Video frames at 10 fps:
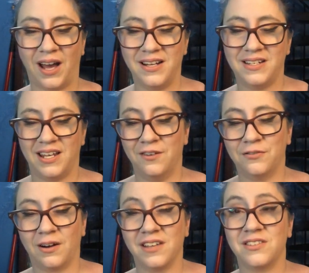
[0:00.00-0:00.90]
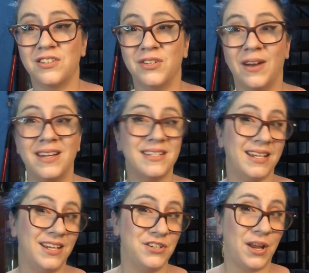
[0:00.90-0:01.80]
idea for us to do a
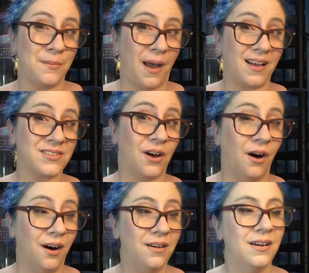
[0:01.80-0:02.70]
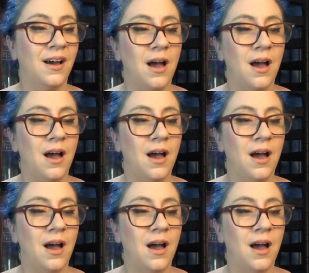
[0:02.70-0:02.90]
TJ Maxx haul,